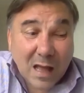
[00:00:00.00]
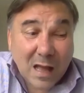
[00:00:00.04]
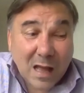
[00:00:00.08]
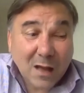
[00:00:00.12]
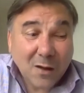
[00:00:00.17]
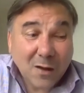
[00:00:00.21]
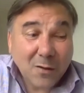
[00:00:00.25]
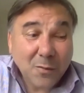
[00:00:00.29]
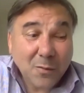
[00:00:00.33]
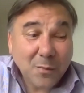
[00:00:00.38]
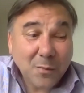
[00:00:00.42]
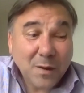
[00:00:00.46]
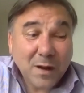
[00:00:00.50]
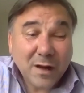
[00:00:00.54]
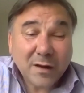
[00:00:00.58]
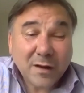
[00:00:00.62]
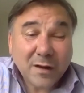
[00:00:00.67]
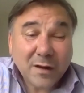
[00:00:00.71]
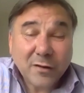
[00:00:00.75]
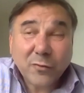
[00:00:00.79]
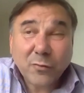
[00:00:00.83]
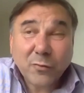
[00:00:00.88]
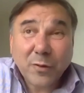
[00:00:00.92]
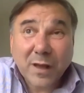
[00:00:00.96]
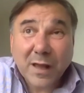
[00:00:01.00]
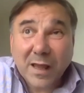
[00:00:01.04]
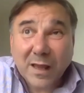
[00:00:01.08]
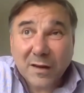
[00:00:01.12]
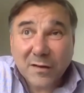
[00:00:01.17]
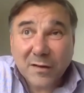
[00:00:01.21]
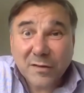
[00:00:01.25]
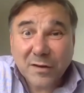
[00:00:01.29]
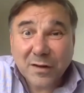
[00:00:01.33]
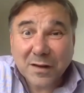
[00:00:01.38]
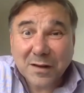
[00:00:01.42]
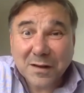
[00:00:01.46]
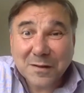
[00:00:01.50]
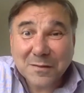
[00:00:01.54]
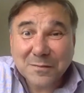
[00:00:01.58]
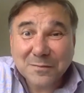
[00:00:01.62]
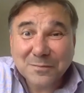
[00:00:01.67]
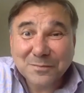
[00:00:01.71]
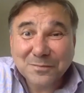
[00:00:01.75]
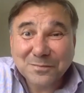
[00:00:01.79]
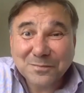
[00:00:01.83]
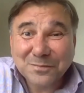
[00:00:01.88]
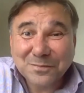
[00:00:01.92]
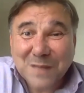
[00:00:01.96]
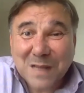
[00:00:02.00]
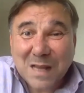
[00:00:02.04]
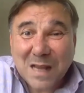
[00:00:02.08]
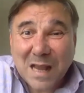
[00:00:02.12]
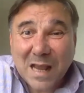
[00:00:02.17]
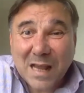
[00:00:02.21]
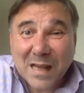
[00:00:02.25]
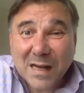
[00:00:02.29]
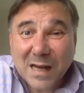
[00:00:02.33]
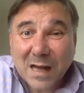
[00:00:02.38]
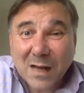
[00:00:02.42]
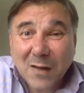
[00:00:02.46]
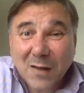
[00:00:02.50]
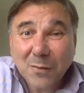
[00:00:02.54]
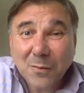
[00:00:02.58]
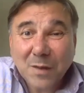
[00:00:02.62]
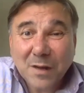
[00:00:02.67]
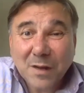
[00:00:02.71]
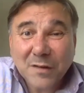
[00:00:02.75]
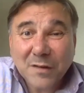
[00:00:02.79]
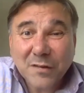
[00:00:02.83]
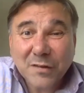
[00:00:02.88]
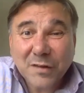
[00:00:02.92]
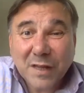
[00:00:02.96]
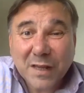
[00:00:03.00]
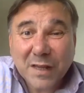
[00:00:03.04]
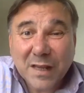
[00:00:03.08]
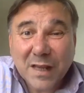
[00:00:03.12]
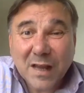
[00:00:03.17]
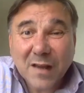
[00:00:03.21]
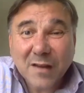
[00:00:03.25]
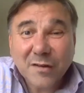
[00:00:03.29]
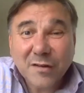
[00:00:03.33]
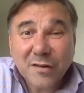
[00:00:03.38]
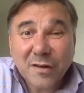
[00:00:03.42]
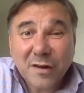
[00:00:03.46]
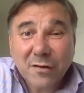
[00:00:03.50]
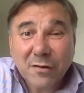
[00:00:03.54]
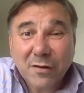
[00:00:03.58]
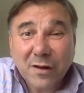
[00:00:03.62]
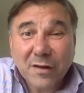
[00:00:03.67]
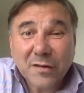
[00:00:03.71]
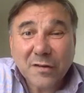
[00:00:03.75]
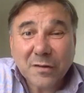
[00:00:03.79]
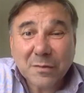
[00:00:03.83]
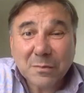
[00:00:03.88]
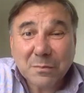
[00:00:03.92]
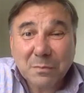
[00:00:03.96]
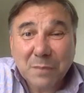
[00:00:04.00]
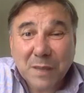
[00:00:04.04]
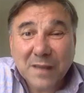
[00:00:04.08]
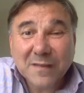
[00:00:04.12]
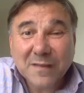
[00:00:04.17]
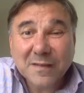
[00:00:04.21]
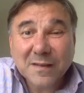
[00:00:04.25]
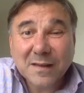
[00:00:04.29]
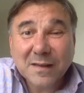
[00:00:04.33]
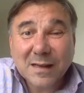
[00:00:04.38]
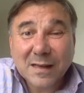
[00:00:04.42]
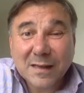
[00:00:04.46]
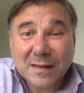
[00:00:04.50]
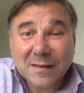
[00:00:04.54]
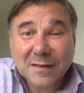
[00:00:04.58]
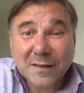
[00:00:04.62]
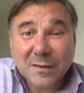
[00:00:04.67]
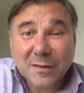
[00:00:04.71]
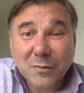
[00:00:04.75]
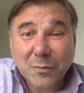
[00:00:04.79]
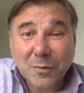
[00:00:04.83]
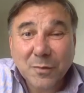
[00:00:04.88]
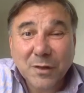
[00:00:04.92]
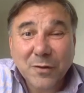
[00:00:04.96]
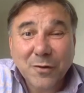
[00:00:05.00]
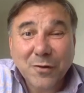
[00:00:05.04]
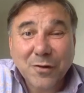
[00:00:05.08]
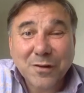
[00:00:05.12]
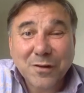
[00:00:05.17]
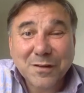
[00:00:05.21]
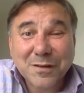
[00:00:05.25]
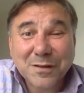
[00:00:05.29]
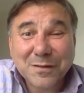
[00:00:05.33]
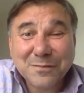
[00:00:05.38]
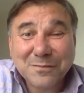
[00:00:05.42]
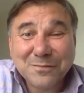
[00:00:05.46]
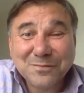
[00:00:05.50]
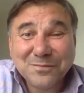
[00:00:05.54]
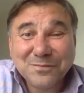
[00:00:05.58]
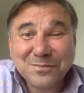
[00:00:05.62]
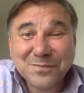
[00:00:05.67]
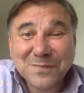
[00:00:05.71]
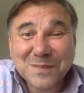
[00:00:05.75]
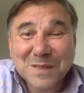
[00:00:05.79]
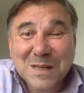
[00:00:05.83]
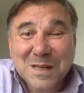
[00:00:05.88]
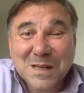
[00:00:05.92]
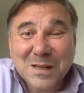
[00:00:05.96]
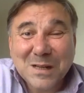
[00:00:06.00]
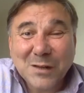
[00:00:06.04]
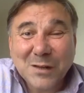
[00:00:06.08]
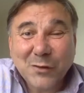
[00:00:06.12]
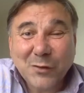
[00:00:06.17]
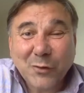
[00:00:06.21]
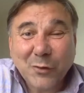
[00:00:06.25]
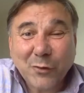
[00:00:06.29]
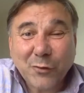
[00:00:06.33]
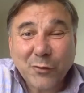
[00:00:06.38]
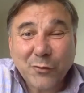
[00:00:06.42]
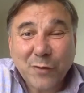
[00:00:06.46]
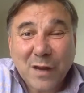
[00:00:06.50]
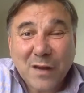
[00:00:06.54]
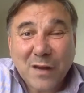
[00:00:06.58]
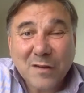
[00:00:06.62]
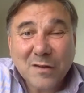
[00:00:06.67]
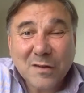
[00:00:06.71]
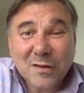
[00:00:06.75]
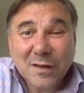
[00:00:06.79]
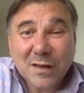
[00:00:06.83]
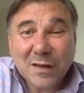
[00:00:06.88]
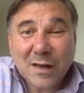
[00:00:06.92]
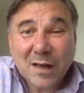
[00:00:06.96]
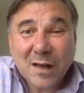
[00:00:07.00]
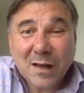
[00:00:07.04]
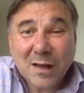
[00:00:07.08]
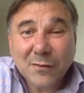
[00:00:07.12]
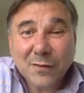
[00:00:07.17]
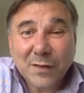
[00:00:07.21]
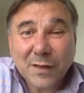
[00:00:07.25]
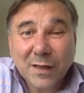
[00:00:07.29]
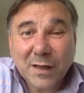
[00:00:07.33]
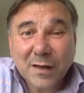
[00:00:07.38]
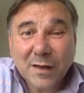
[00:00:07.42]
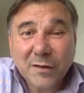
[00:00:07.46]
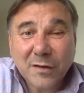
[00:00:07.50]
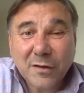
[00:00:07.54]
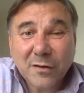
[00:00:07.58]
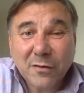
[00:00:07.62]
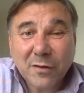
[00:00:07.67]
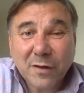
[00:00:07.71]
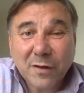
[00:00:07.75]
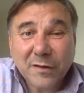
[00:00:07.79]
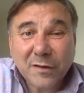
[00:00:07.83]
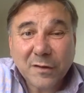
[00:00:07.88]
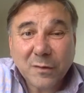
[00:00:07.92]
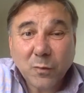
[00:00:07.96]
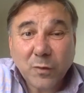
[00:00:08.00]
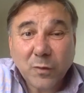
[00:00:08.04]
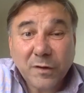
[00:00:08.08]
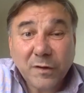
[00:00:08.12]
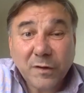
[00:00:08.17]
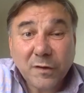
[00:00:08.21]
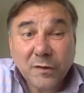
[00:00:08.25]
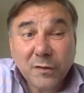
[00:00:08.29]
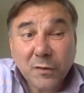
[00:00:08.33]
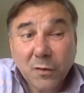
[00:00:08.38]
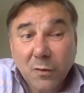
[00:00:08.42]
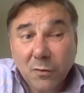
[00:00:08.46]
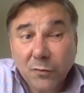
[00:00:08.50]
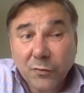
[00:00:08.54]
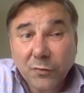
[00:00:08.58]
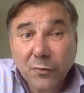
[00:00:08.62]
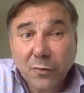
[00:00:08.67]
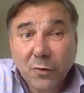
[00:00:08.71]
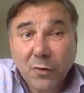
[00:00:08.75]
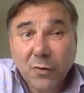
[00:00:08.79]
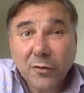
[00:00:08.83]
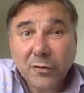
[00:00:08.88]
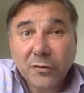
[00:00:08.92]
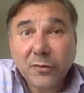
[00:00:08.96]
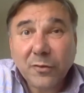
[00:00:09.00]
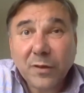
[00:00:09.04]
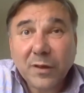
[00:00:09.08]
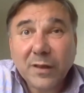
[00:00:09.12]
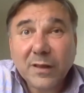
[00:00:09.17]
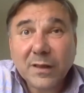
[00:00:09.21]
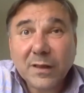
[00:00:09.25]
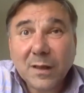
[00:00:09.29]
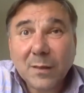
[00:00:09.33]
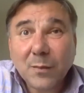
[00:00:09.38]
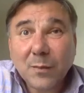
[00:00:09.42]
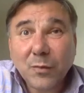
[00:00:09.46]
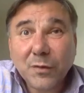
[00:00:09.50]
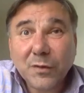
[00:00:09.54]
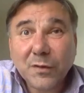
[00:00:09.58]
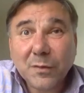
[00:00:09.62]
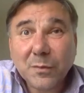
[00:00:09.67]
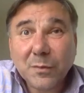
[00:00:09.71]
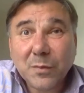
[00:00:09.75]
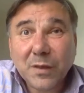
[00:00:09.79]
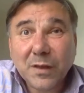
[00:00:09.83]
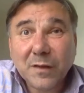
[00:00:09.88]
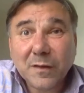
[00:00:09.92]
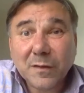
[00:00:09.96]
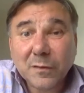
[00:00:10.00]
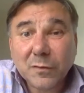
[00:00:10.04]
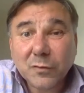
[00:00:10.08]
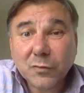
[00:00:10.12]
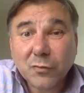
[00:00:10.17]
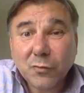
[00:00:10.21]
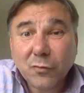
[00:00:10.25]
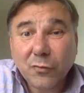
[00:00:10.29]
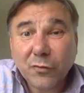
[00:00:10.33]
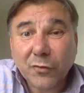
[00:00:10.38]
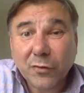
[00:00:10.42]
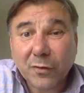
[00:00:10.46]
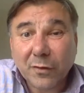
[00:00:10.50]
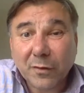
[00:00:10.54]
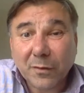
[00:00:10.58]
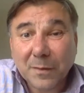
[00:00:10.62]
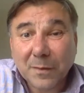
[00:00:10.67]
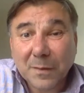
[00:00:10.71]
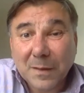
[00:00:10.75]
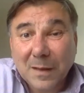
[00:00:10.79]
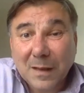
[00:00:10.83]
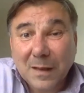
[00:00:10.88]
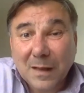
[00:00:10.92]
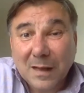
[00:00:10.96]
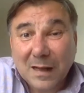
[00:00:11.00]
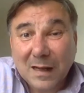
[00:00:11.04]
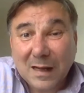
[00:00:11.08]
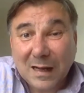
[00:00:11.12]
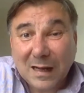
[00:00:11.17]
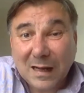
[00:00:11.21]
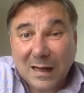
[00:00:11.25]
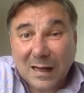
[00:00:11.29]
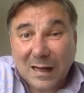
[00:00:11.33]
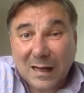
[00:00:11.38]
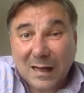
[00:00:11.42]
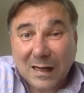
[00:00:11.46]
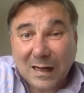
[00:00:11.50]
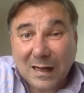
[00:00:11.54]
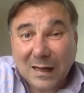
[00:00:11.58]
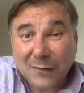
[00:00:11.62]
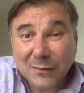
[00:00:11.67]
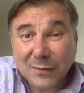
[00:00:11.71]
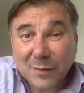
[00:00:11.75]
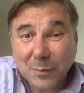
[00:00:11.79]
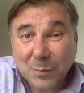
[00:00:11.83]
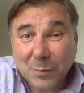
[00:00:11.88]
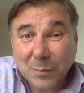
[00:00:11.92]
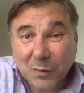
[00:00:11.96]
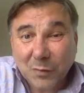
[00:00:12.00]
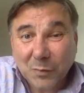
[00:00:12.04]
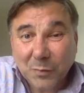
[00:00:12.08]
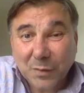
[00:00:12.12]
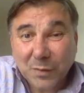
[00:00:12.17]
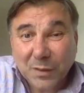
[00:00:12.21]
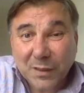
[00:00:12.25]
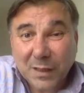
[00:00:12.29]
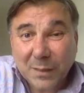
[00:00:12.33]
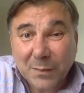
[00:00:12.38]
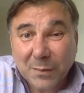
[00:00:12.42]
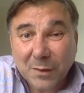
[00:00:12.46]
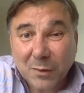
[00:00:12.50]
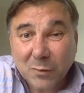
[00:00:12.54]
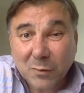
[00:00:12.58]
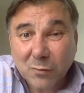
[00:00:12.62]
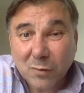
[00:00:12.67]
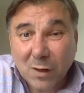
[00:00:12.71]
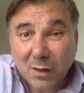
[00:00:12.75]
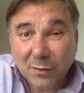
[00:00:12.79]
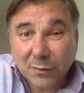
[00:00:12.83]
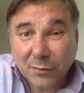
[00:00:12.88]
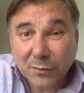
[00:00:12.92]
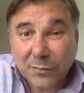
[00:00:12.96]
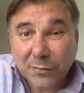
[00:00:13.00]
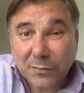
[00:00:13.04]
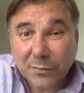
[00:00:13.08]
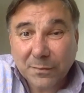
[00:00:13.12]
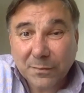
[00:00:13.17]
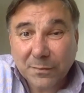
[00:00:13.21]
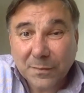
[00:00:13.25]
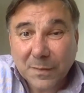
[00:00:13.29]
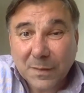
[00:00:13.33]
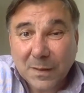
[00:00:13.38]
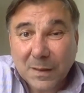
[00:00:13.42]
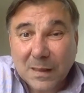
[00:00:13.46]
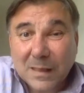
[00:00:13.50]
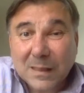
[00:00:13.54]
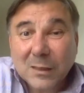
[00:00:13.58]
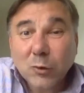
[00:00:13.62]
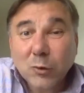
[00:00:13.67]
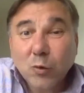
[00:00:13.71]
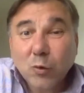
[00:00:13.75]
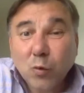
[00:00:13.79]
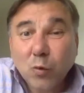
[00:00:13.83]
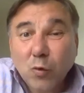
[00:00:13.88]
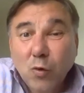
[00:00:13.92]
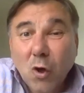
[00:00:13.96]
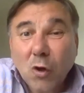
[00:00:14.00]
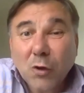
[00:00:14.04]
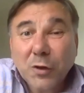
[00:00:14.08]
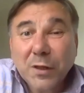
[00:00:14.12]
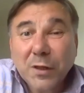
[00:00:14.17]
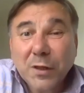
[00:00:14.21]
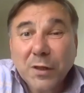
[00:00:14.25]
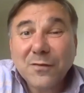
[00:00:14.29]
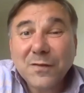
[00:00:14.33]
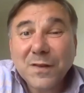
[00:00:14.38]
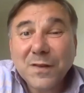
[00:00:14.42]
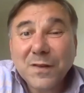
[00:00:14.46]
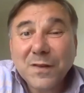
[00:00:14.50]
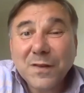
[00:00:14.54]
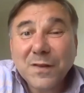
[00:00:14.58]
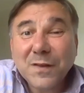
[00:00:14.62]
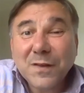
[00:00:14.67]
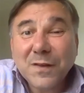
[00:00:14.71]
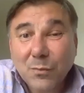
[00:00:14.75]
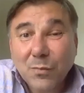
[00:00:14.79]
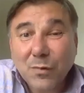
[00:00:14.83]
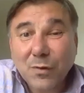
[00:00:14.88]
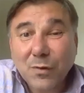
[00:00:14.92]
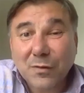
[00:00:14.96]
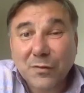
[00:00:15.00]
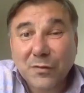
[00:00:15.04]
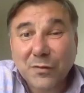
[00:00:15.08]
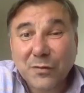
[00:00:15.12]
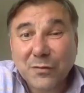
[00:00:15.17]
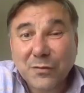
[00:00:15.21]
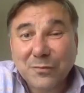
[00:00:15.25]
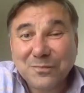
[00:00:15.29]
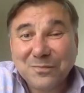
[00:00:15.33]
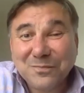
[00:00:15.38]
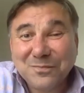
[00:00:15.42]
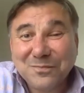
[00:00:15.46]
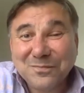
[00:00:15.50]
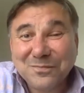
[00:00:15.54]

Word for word: how much we're aging and how much the young generation basically is the new minority so strangely enough the young generation which is also going to end up with the biggest loser uh, uh, of the post-pandemic world do not have the numbers